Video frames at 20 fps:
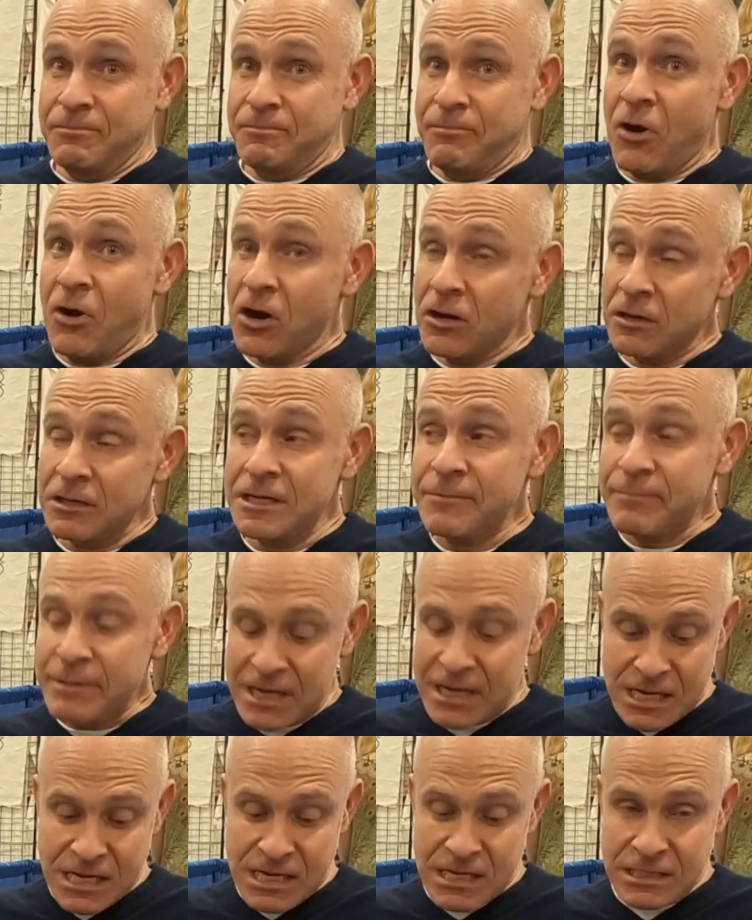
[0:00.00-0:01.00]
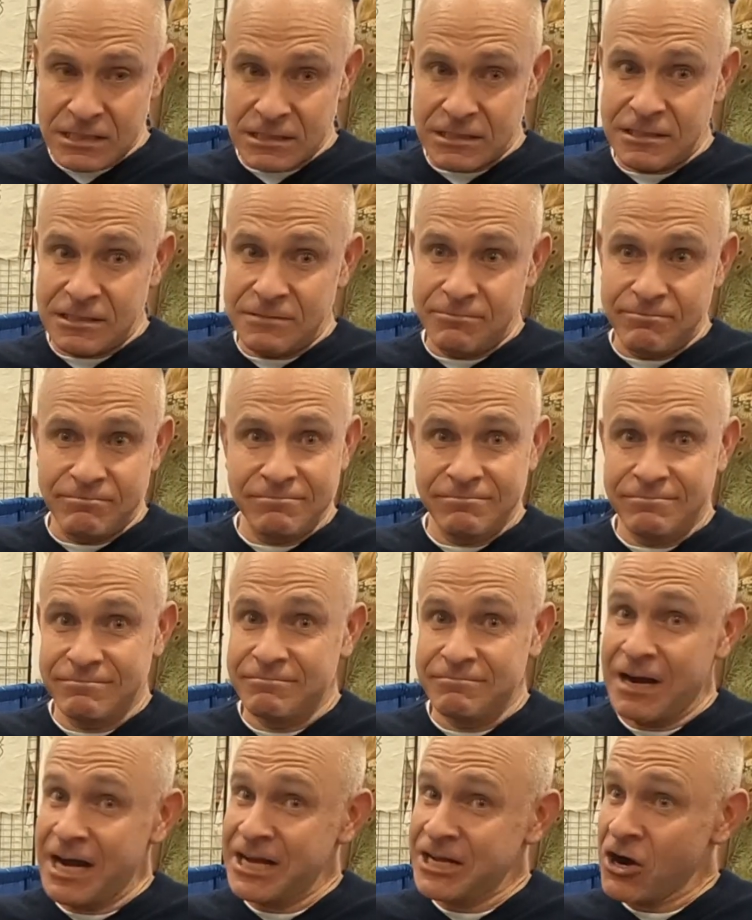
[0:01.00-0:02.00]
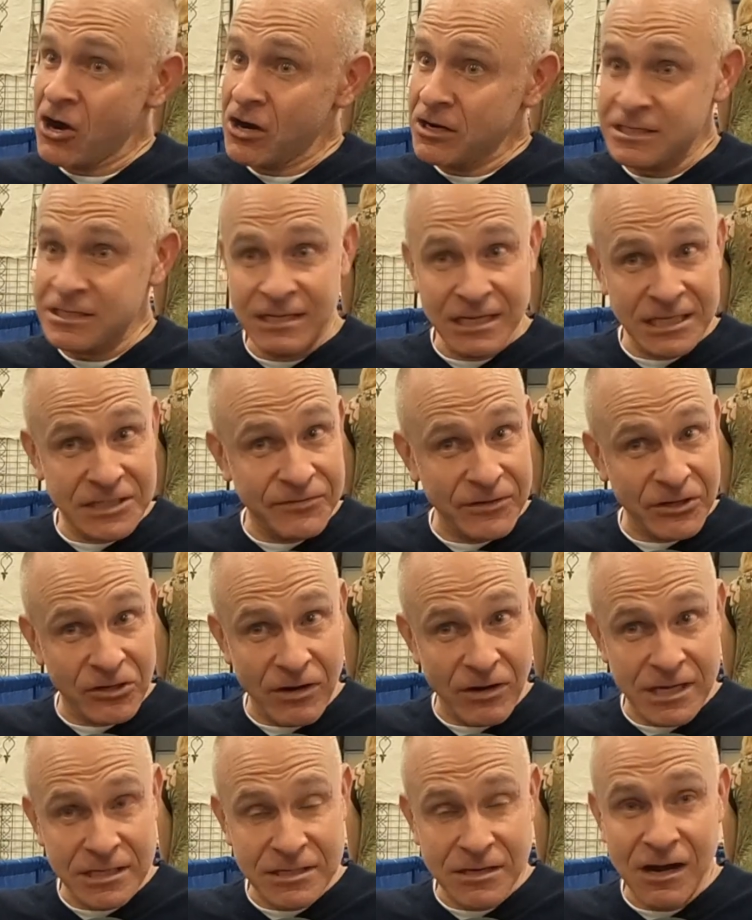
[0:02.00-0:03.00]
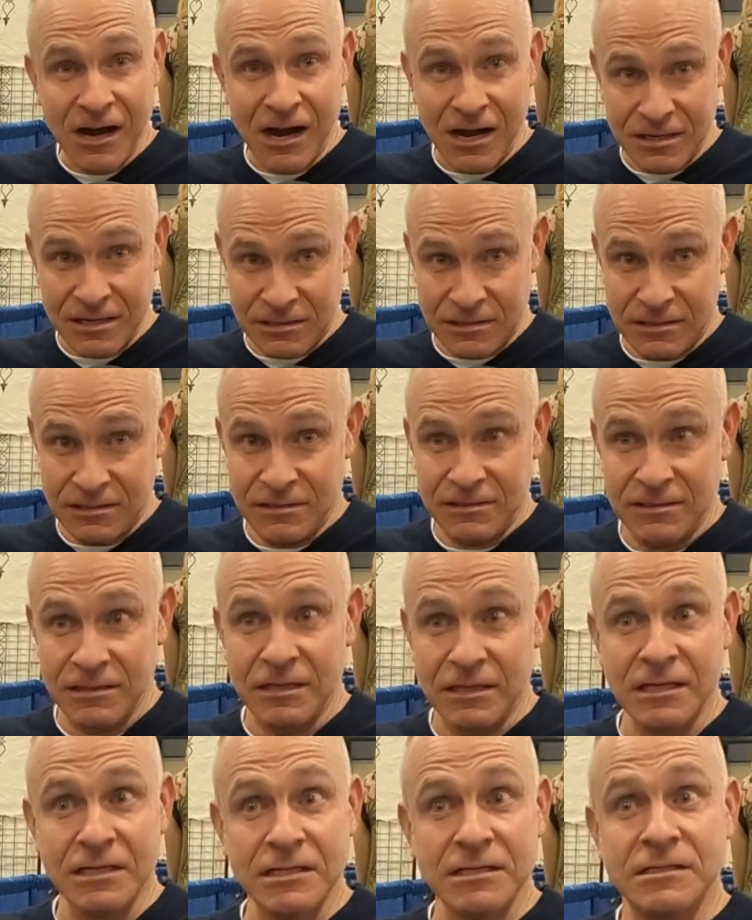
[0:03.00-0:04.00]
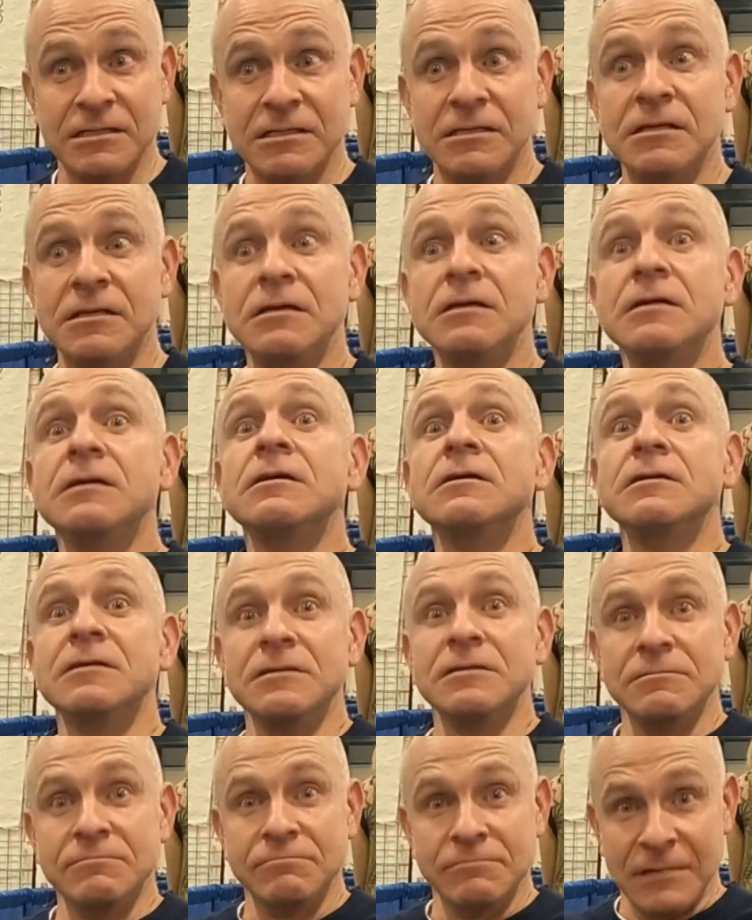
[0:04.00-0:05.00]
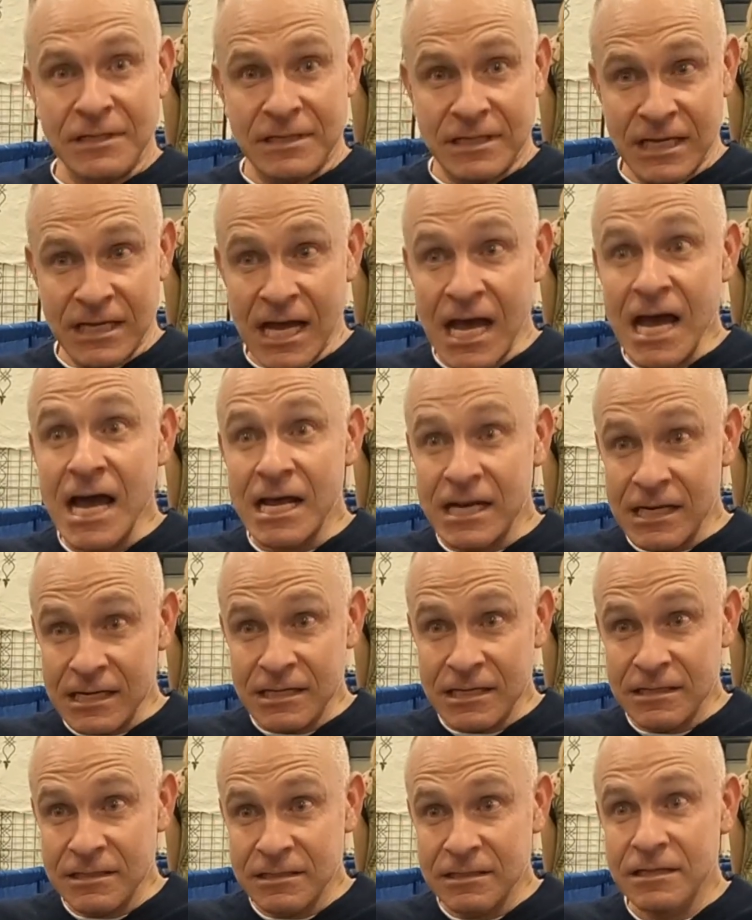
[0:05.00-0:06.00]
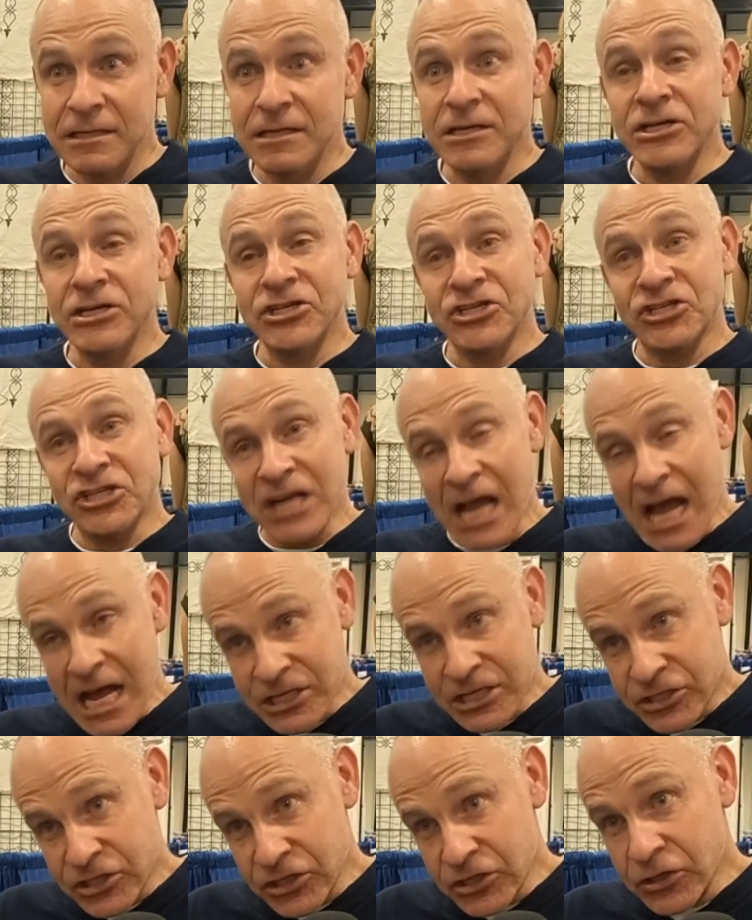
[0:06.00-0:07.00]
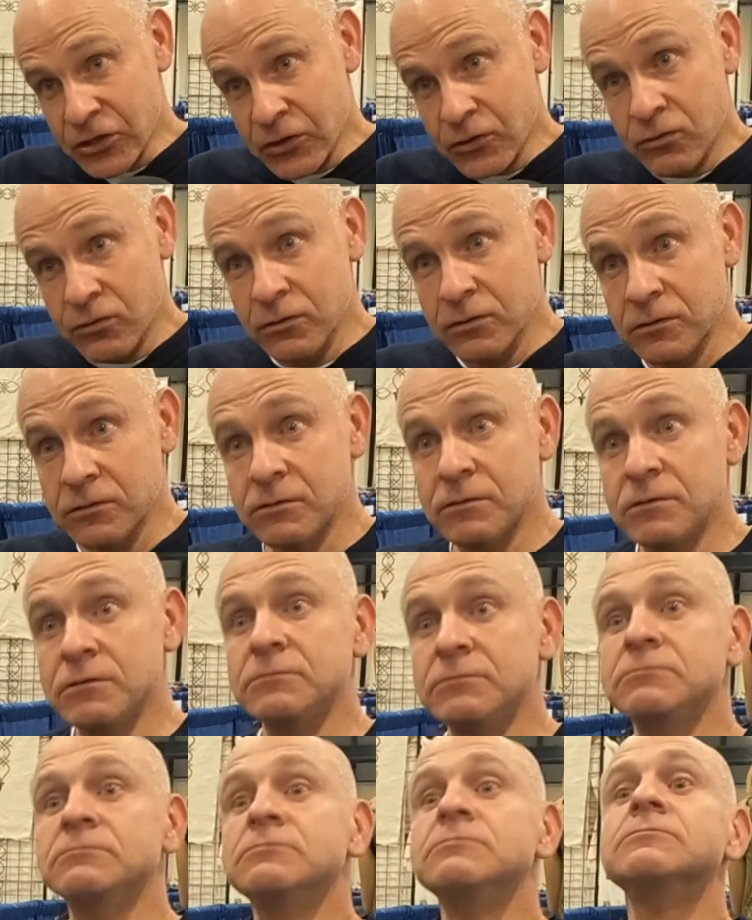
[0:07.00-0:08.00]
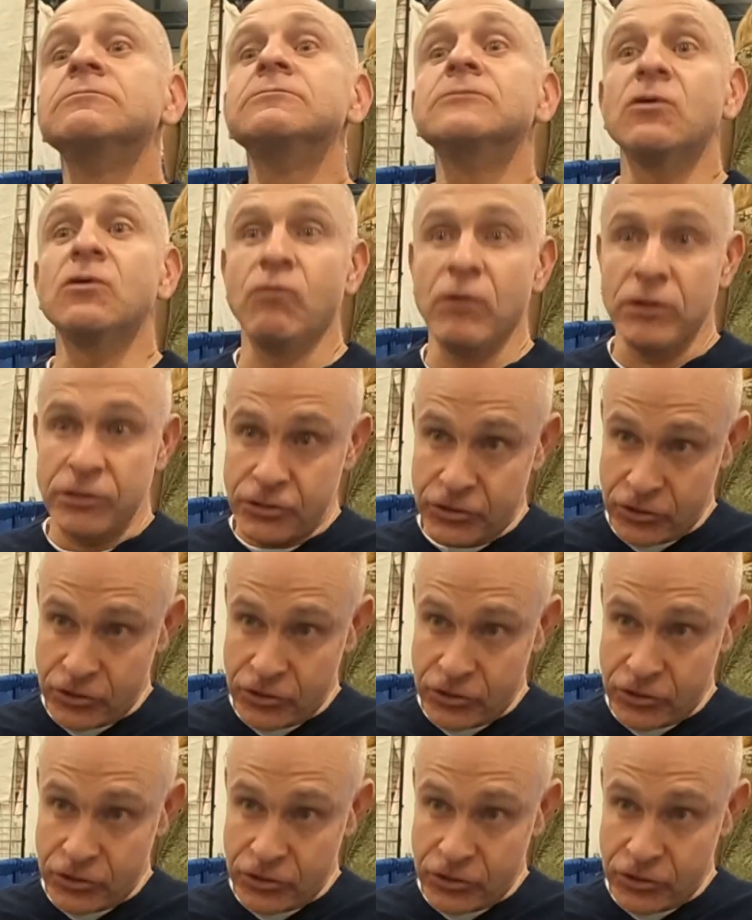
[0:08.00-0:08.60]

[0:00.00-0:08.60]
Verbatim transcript: Partly because my yardsticks for great talks is at the end. She asked you, "What do